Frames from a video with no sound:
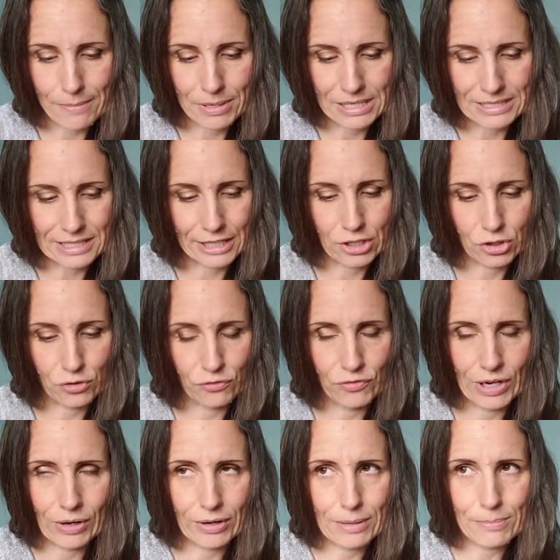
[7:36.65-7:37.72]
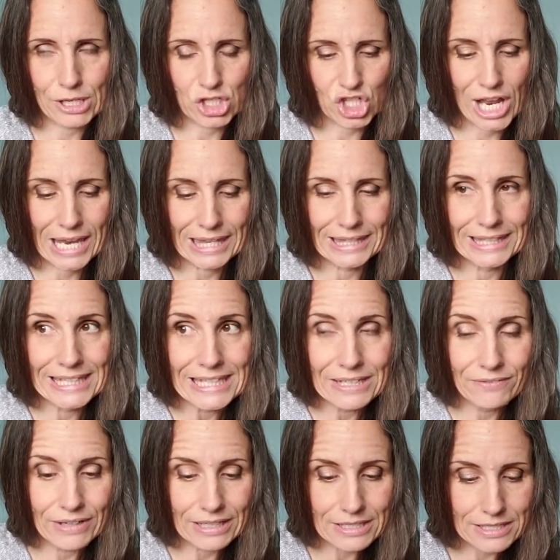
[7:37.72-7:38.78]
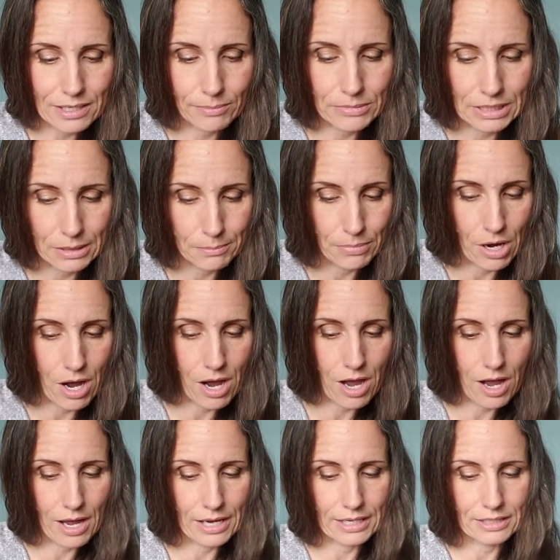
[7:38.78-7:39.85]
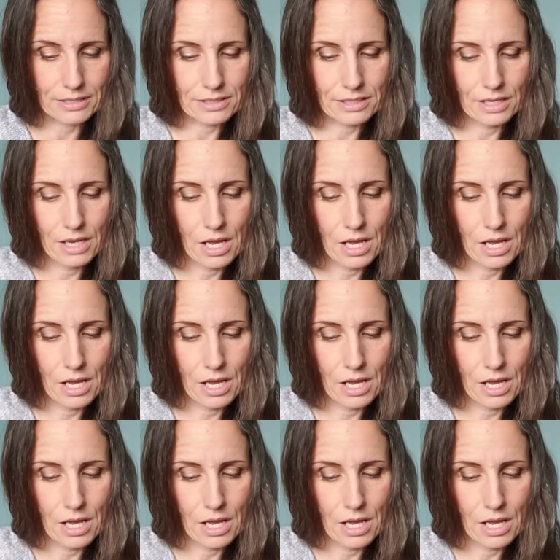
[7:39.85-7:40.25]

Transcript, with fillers: But it's like you're very much leaving something behind.